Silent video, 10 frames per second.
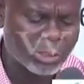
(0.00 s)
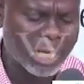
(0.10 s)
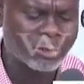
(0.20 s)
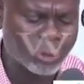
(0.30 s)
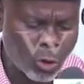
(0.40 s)

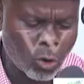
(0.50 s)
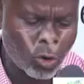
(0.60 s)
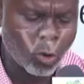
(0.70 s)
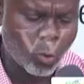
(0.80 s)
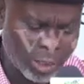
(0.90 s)
and so
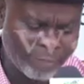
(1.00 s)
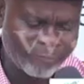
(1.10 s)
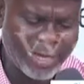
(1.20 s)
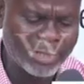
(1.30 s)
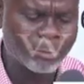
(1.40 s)

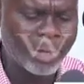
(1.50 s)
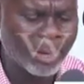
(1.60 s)
qualified to be